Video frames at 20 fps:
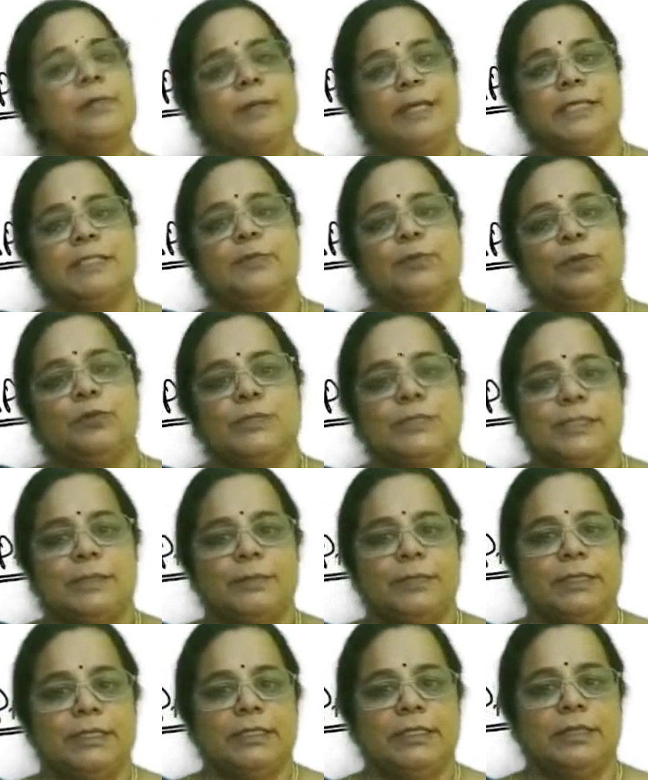please post
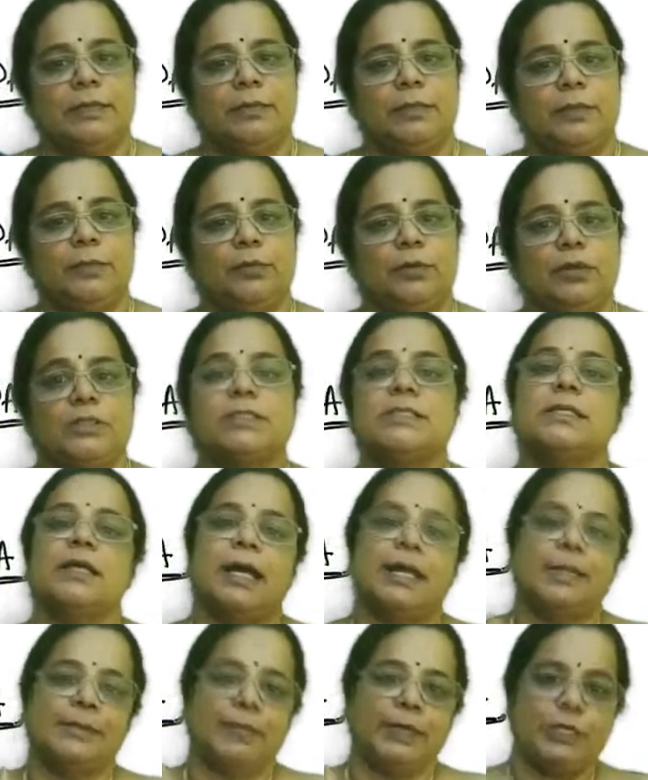them in the comment box.
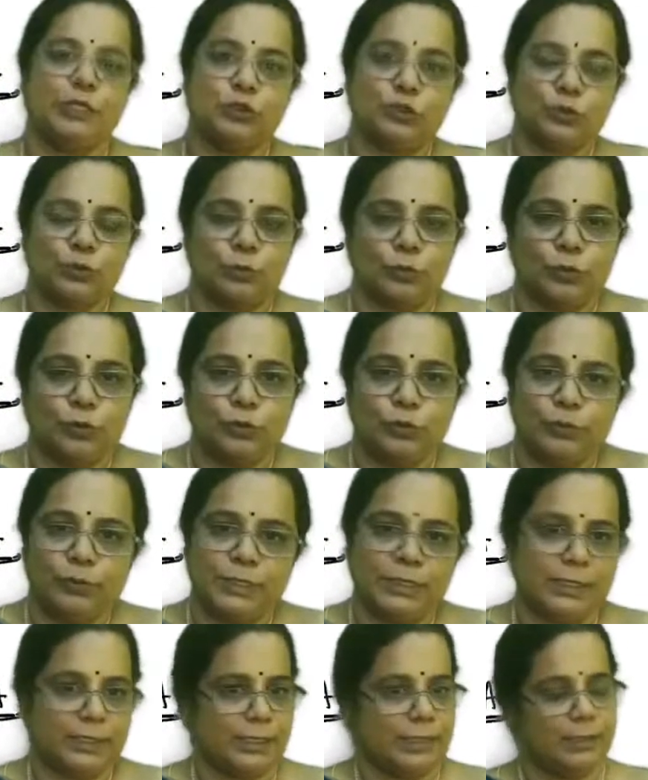I'll meet you tomorrow
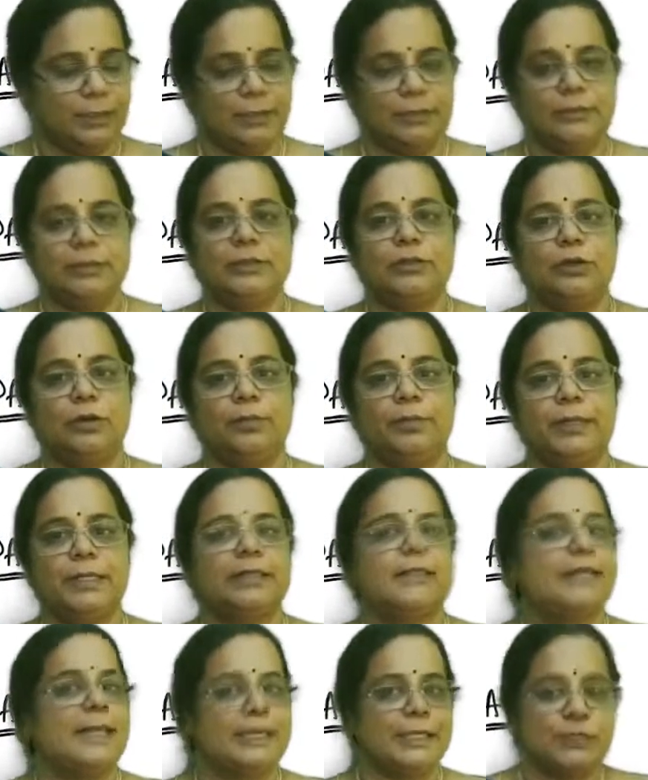with another topic.
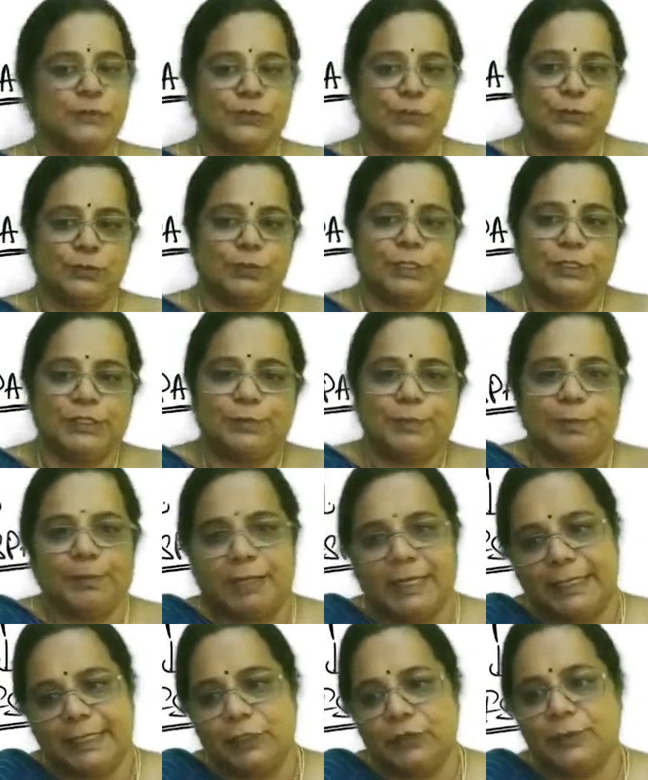Thank you so much. Bye
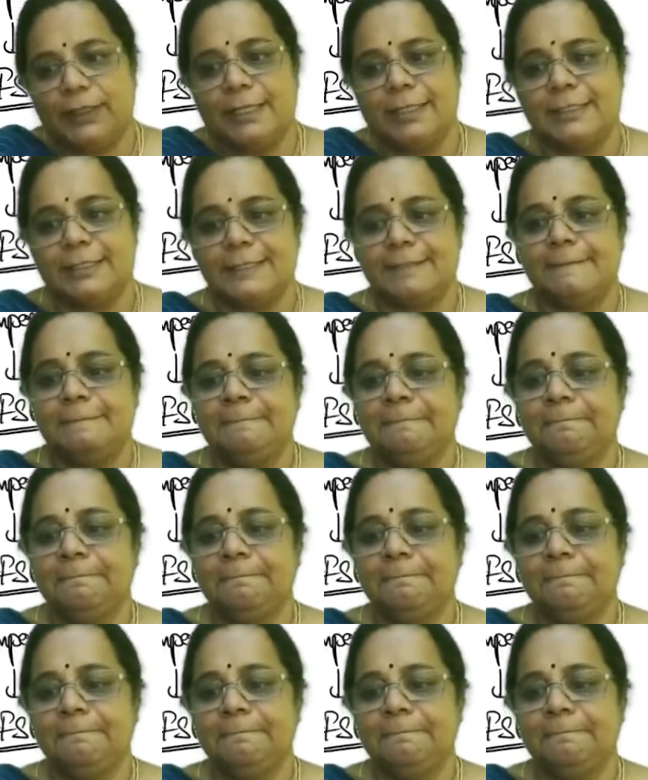bye. Good night.